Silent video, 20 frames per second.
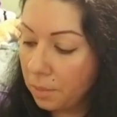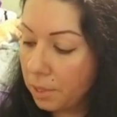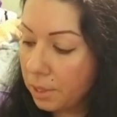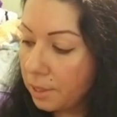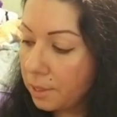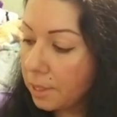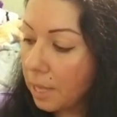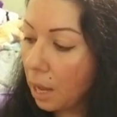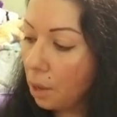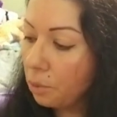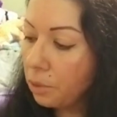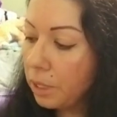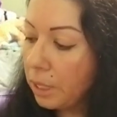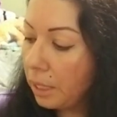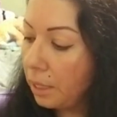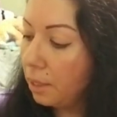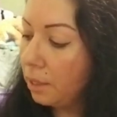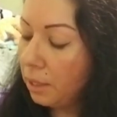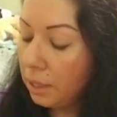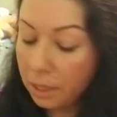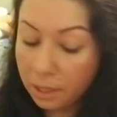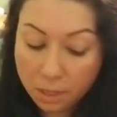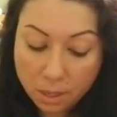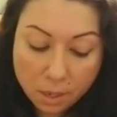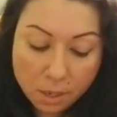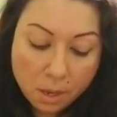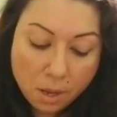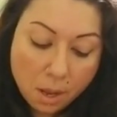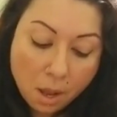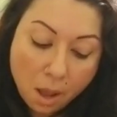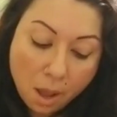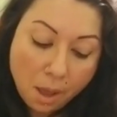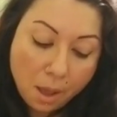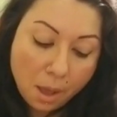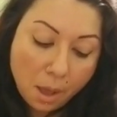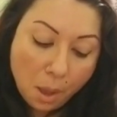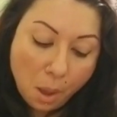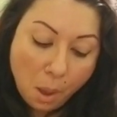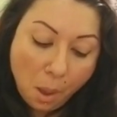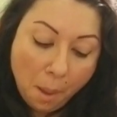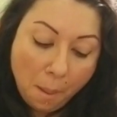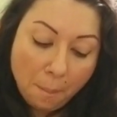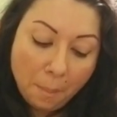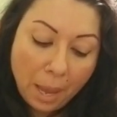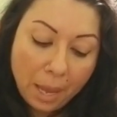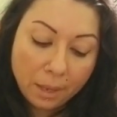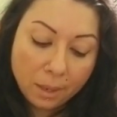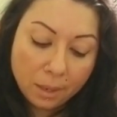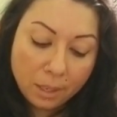sound healing by